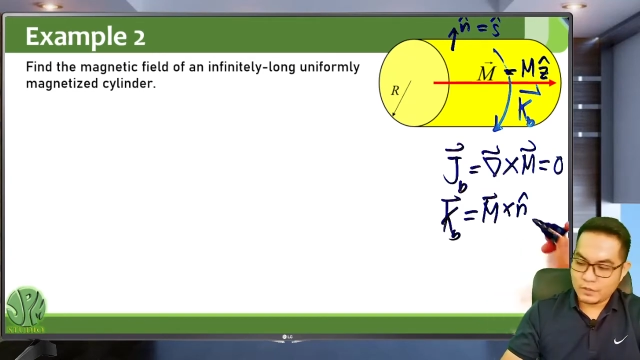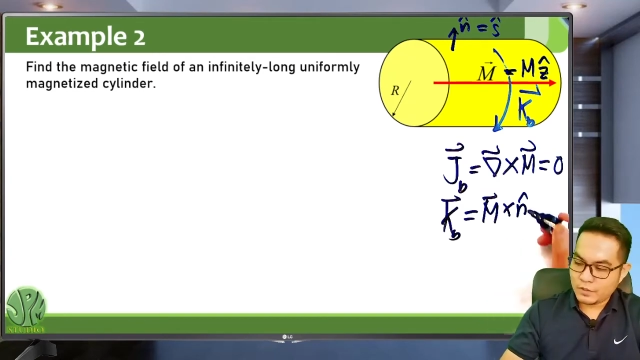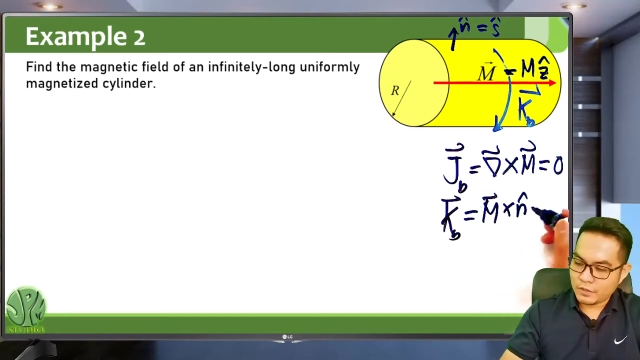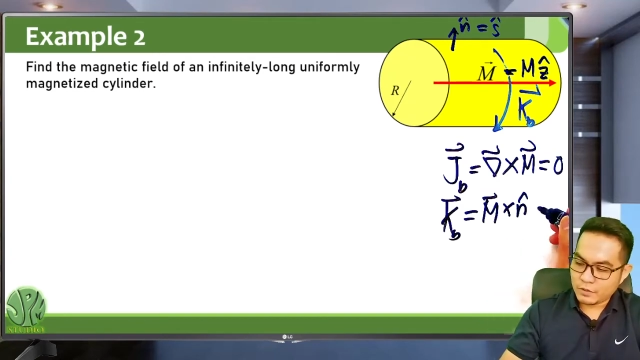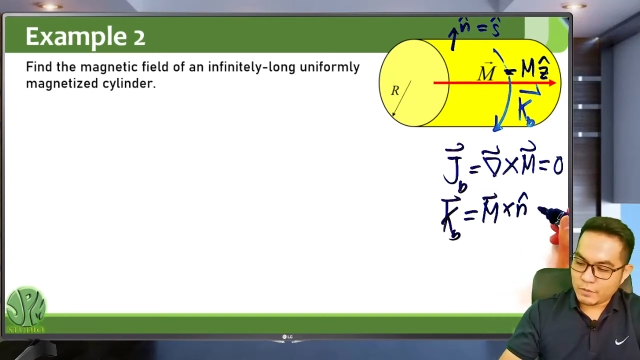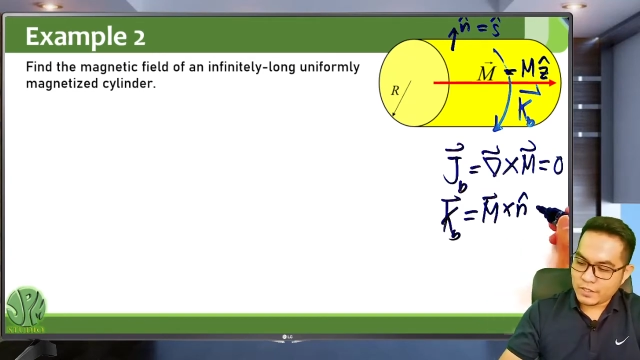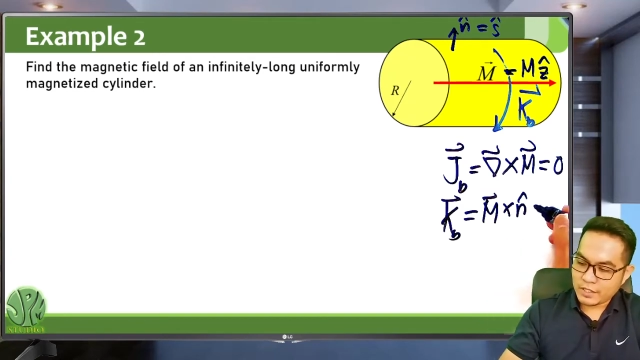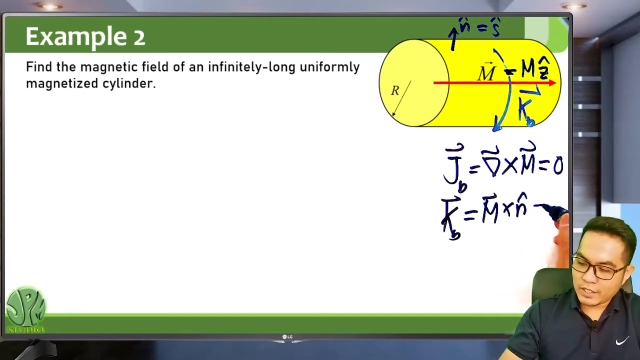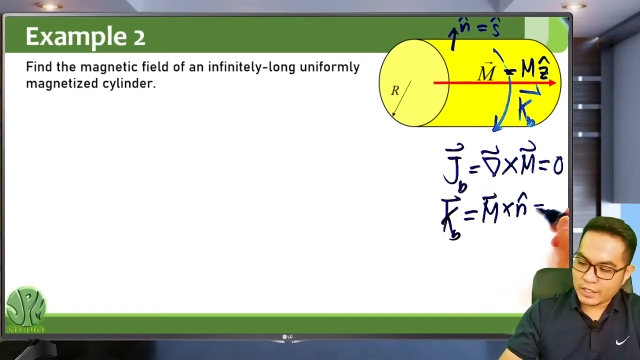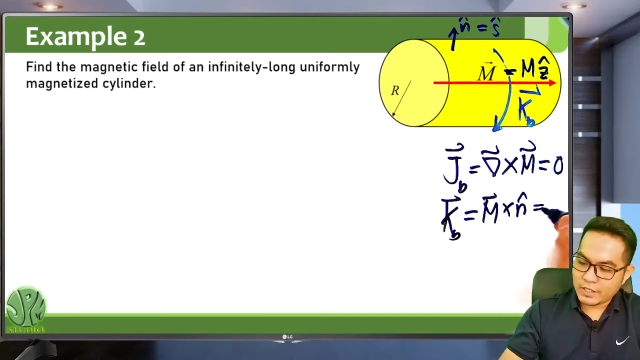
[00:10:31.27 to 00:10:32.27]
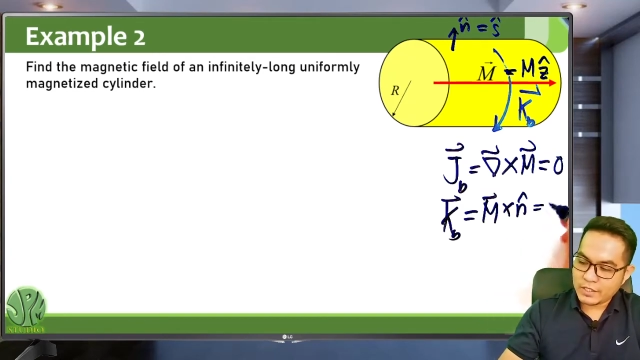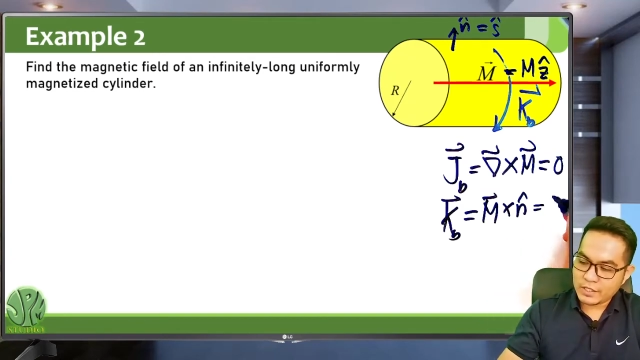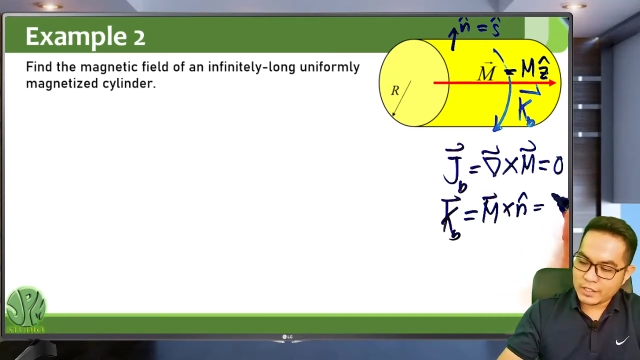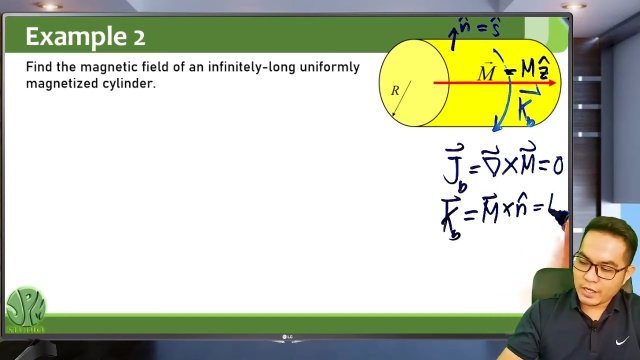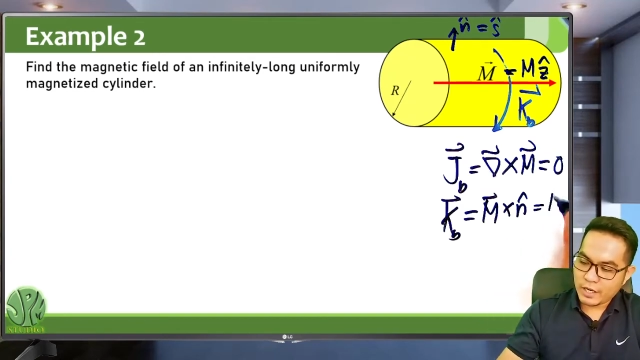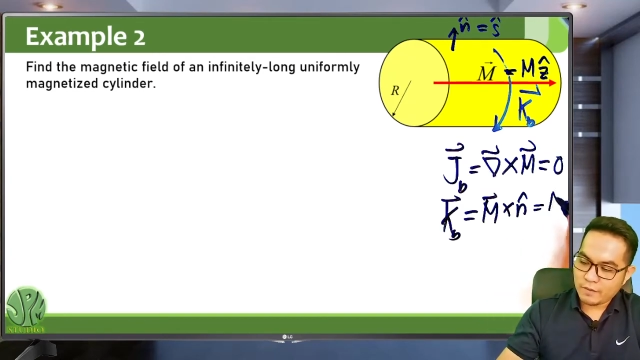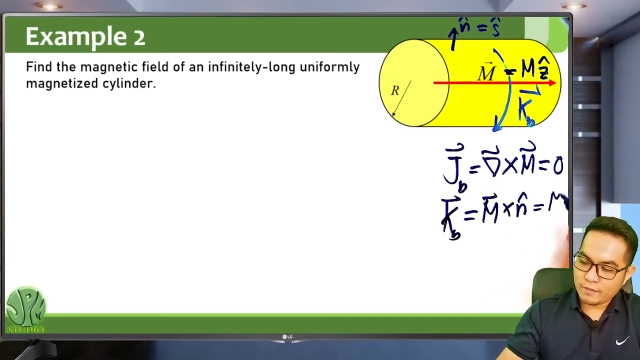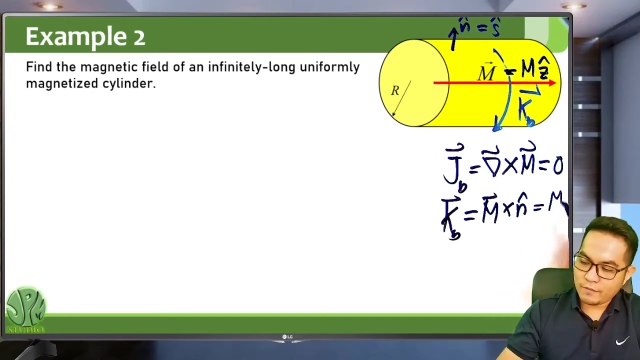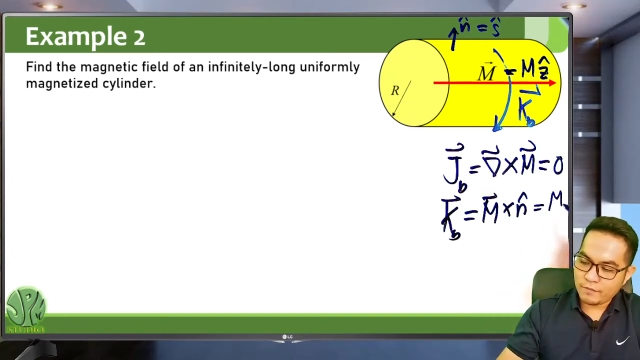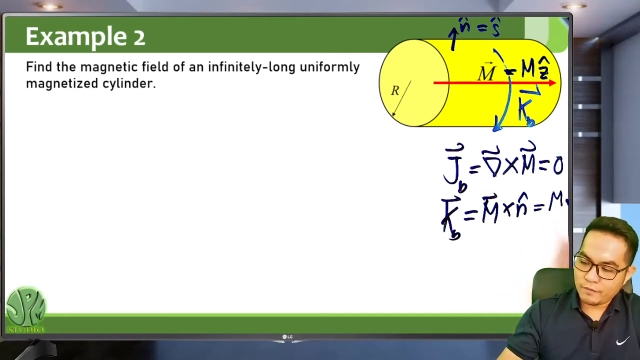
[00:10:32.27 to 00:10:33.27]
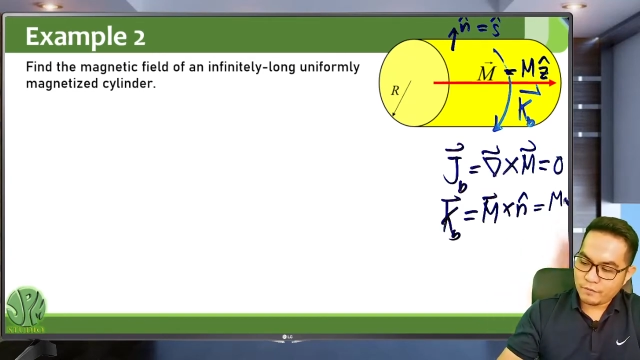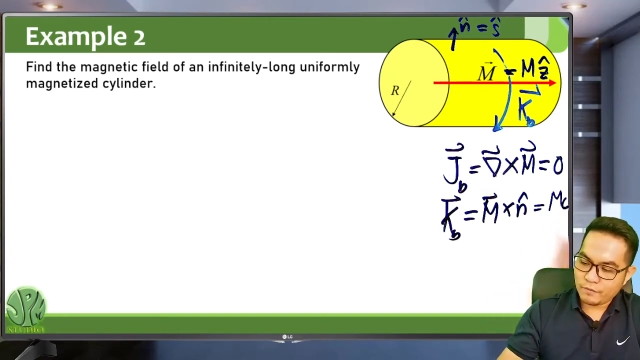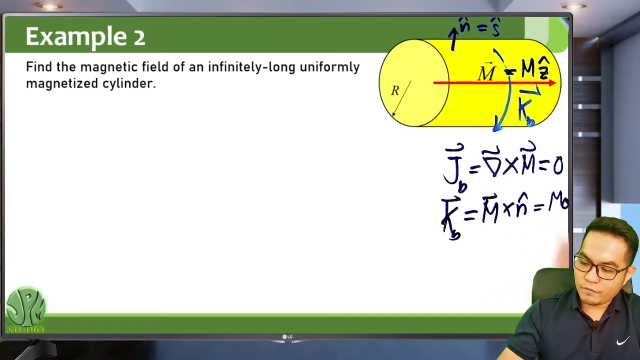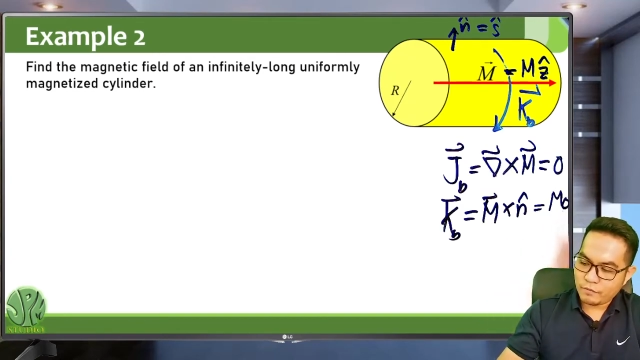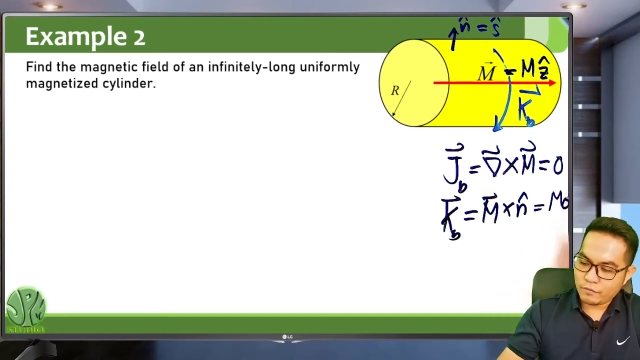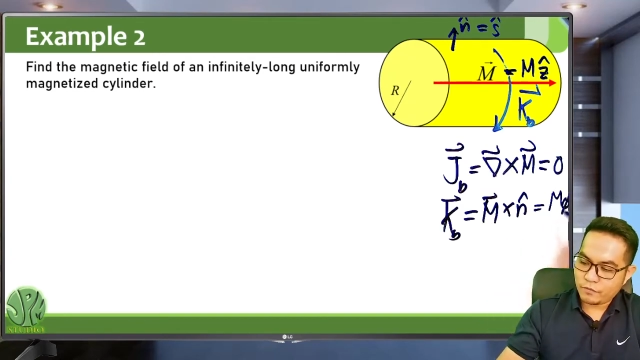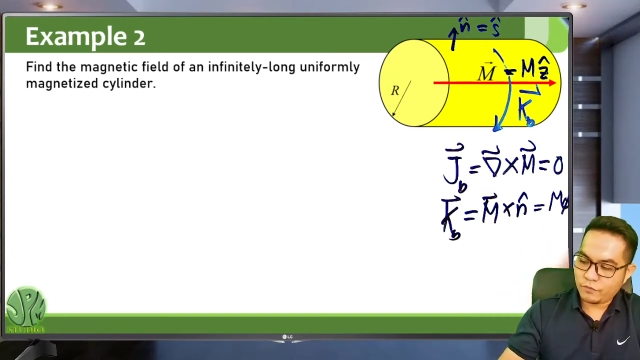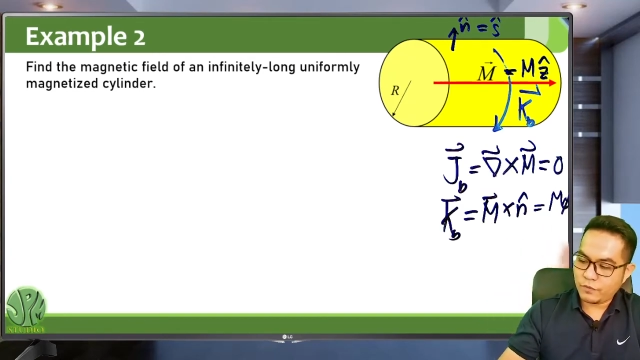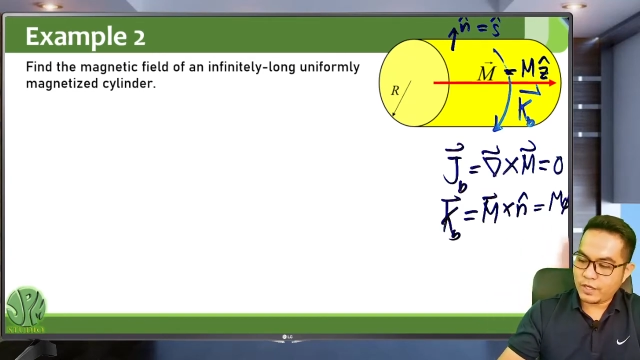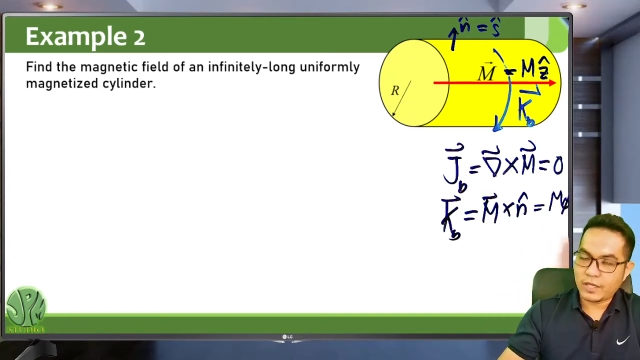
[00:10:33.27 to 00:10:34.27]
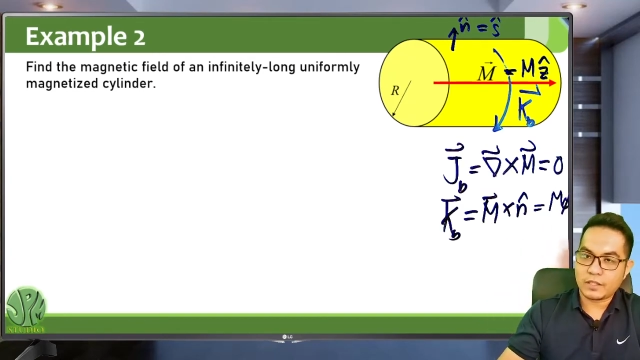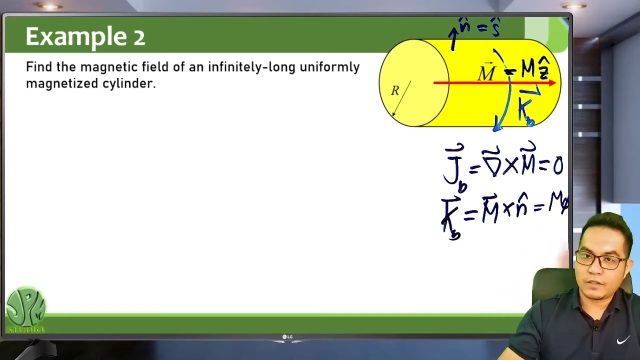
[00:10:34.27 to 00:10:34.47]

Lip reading: So basically this is m phi hat.